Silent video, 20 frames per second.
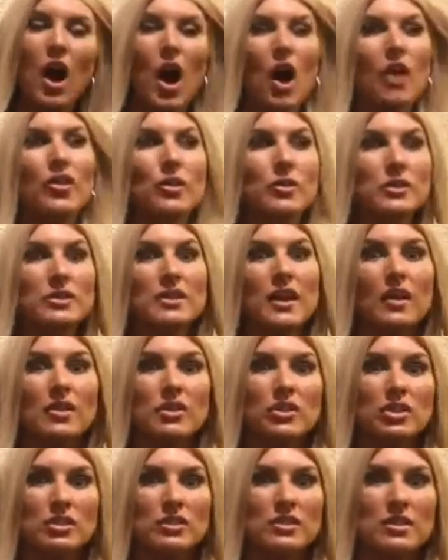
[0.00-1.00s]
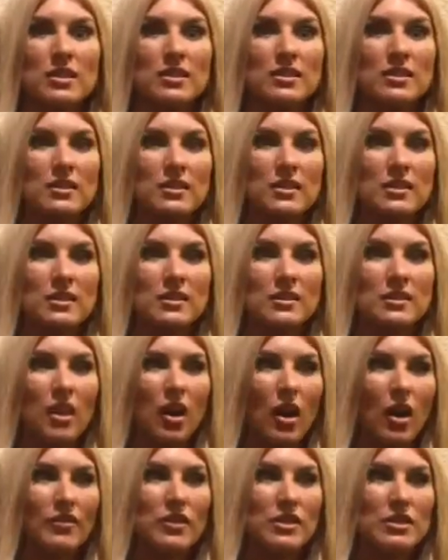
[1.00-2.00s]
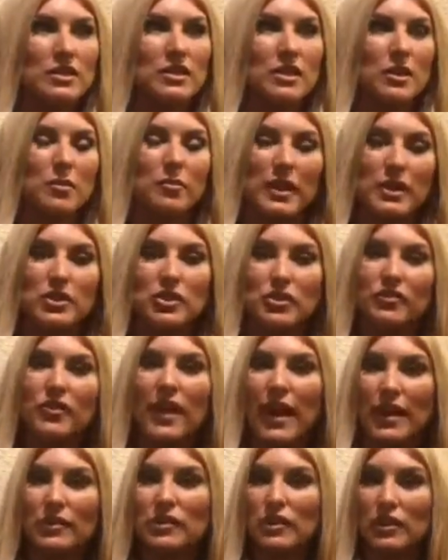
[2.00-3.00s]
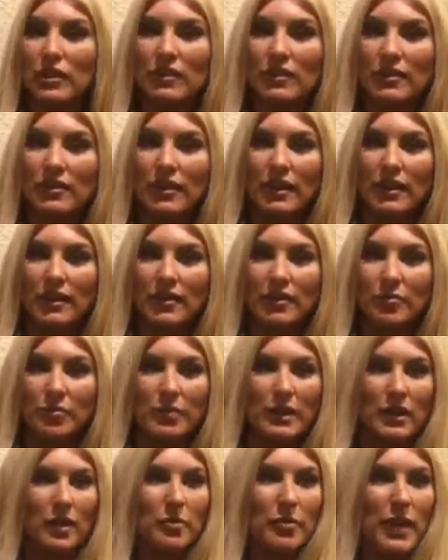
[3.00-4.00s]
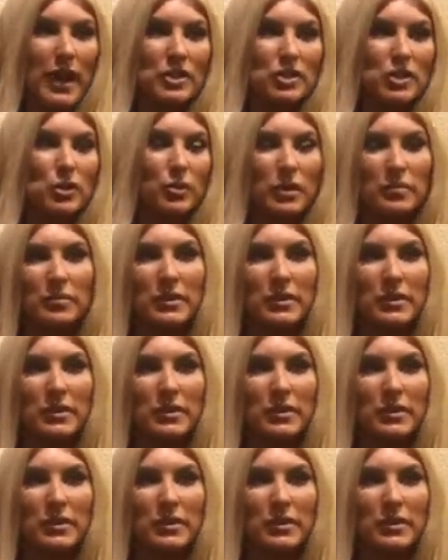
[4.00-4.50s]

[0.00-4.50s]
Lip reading: although intelligence is obviously a major factor in being a pageant queen,